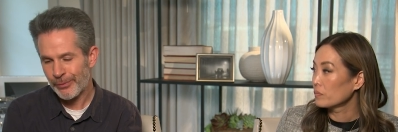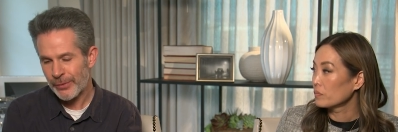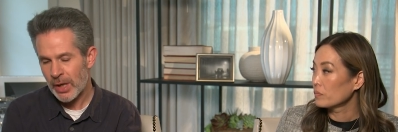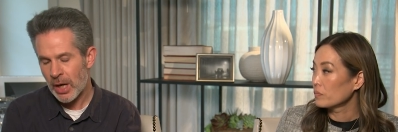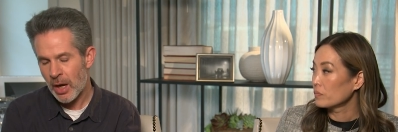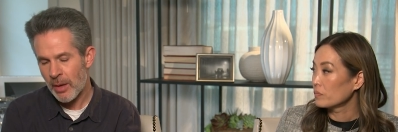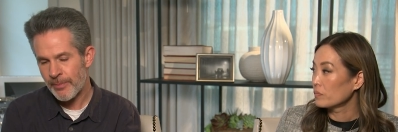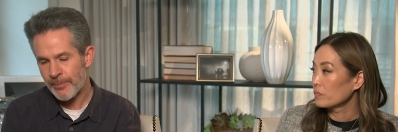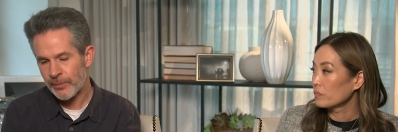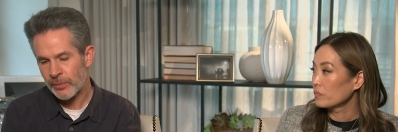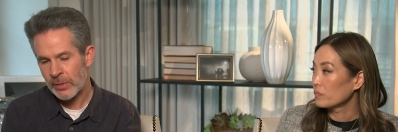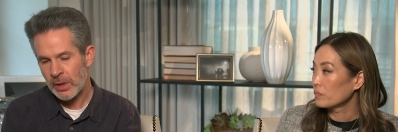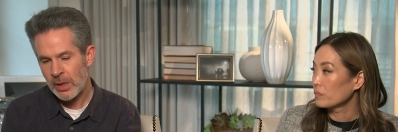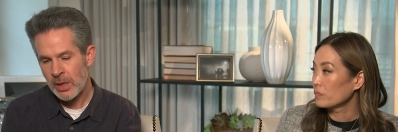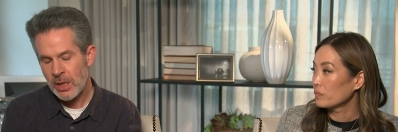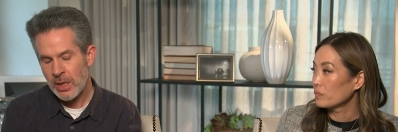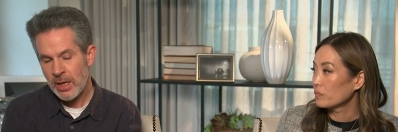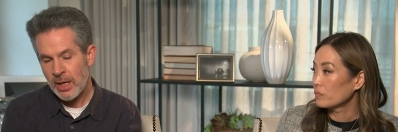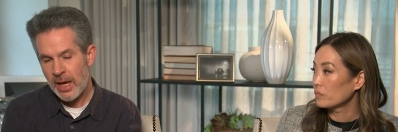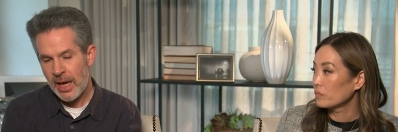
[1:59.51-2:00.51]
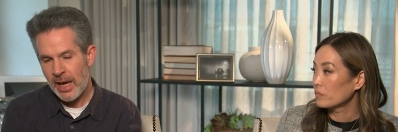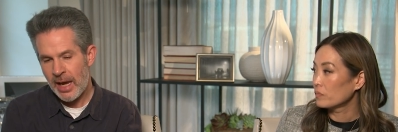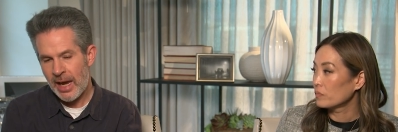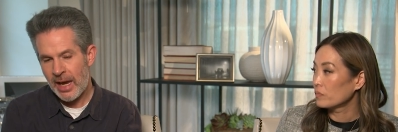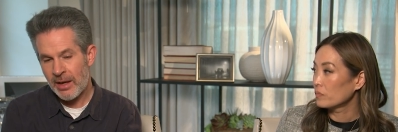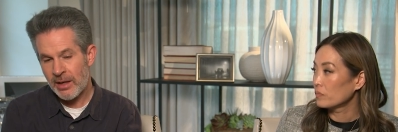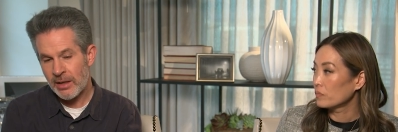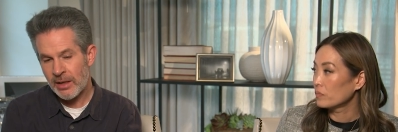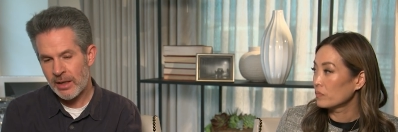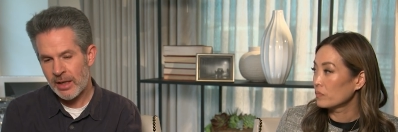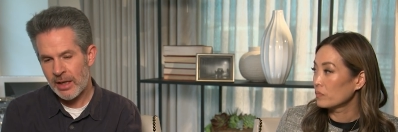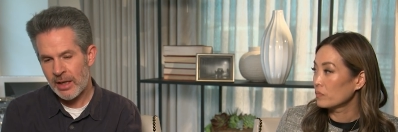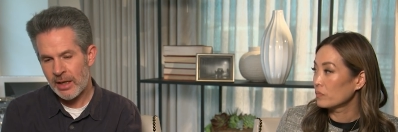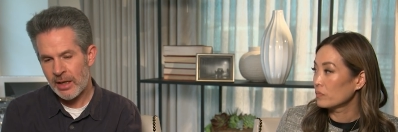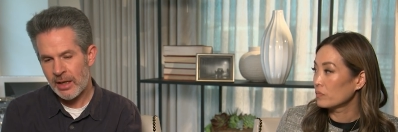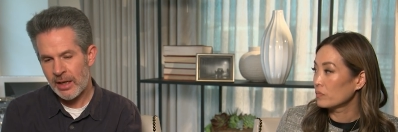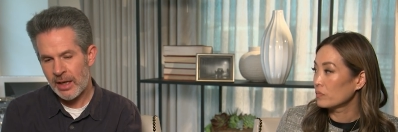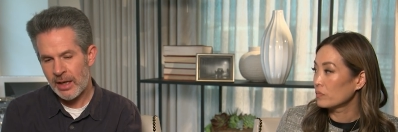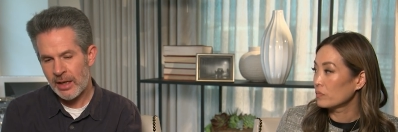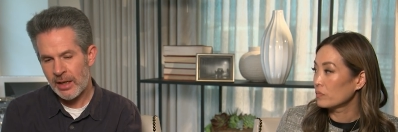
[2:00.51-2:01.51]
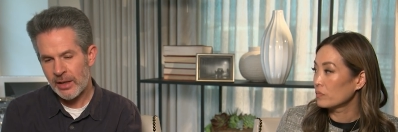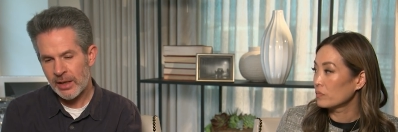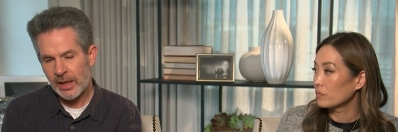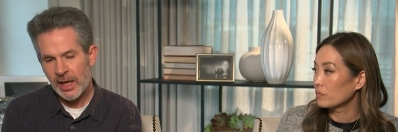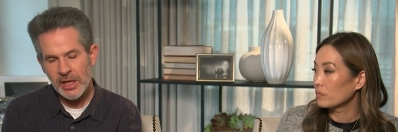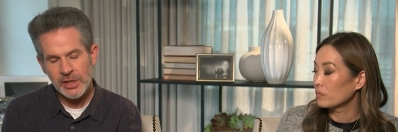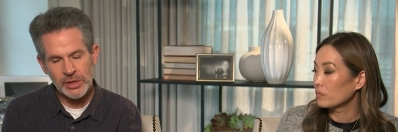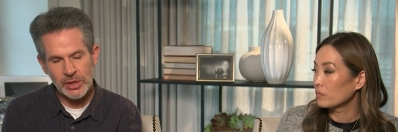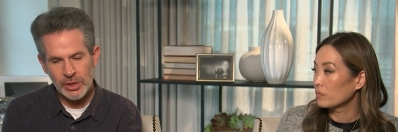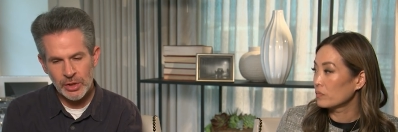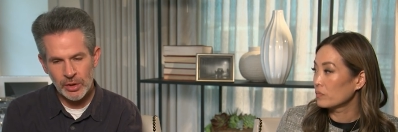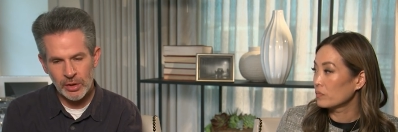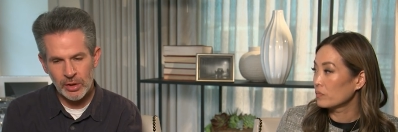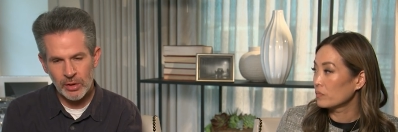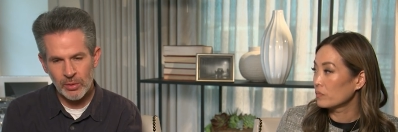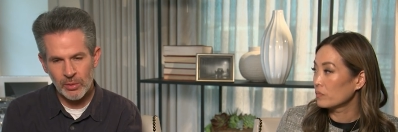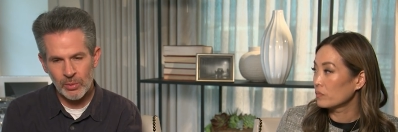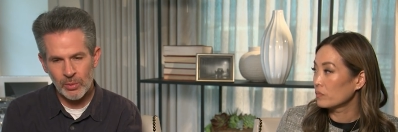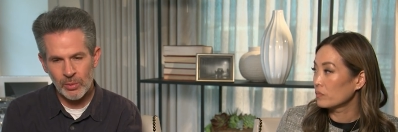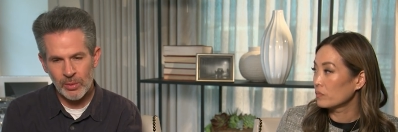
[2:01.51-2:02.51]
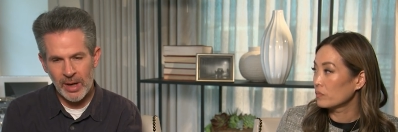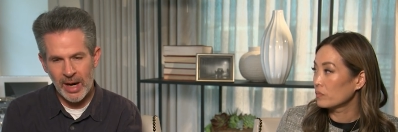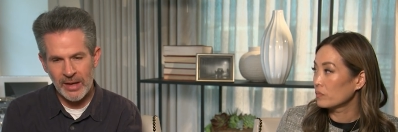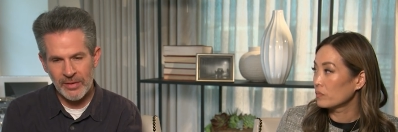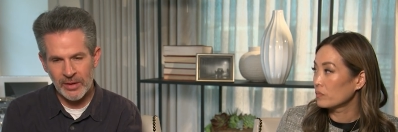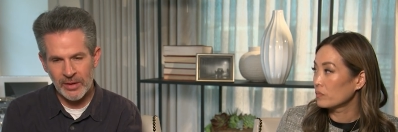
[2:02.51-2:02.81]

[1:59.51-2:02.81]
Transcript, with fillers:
Speaker 1: Um, and, and, and in the case of Sugar, I